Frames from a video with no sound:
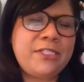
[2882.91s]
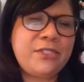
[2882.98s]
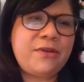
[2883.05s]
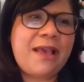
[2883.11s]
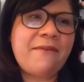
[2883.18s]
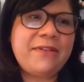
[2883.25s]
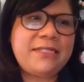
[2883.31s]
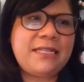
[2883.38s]

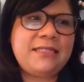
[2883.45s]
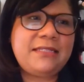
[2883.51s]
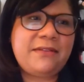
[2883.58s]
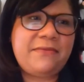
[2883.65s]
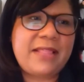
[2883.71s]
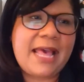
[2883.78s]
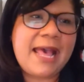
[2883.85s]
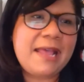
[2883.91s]
you have a sense
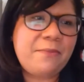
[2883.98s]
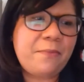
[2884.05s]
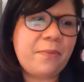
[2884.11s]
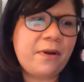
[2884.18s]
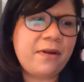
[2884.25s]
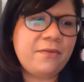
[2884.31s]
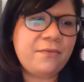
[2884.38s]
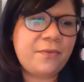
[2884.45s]
of that,
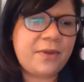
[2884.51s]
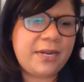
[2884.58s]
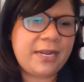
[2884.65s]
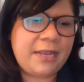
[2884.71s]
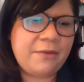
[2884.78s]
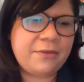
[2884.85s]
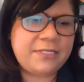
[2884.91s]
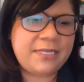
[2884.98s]
part of
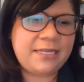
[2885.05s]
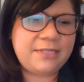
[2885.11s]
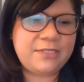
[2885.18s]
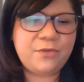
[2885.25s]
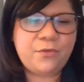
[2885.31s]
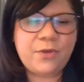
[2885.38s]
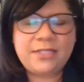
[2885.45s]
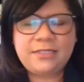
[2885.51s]
what I would say is
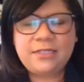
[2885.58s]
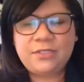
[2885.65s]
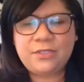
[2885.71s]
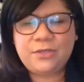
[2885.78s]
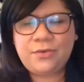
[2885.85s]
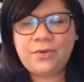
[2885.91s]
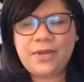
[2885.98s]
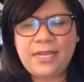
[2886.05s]
you want to
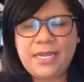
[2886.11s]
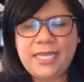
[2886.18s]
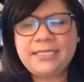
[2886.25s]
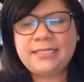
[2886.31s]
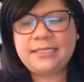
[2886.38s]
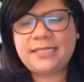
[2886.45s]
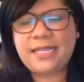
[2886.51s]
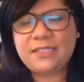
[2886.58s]
do a
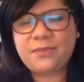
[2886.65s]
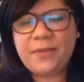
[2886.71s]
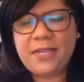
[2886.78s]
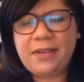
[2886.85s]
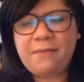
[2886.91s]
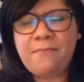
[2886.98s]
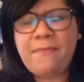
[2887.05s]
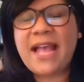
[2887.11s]
needs
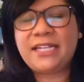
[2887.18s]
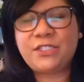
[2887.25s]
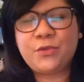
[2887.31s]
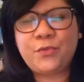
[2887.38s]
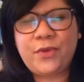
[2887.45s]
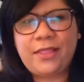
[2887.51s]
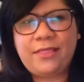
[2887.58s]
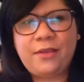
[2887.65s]
assessment
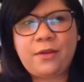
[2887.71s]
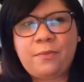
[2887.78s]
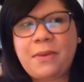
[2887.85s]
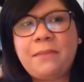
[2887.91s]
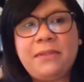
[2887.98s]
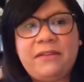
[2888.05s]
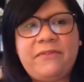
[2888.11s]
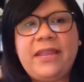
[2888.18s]
matched with your
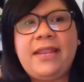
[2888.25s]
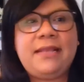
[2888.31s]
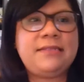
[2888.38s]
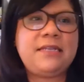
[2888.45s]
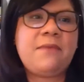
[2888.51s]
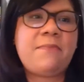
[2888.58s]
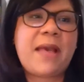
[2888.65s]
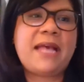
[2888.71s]
public
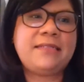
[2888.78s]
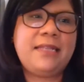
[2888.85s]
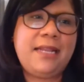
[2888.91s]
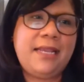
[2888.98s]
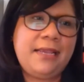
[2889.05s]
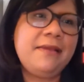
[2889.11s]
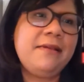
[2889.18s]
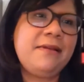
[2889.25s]
finance
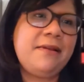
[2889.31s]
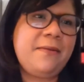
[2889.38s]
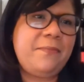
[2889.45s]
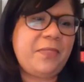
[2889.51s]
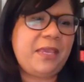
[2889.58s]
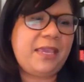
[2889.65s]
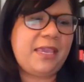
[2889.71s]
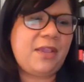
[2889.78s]
capacity,
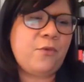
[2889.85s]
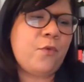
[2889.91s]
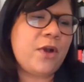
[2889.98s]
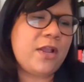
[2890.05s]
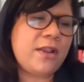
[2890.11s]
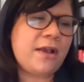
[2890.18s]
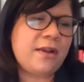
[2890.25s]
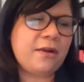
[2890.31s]
thinking
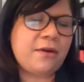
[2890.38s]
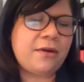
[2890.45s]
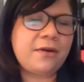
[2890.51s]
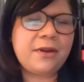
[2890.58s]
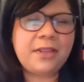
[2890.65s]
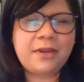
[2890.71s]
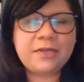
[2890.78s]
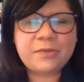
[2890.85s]
what on a
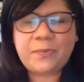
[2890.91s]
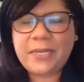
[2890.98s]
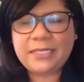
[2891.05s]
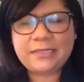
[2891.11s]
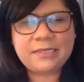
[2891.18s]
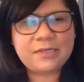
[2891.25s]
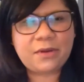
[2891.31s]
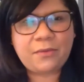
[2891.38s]
current year's
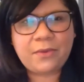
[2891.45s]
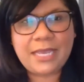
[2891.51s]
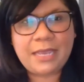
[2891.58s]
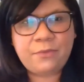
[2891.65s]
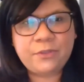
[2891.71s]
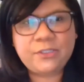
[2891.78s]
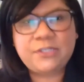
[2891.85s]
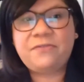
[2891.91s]
basis are we
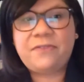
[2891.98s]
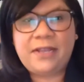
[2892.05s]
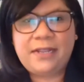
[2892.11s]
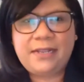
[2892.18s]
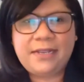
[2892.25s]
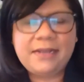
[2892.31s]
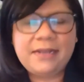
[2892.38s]
able to fund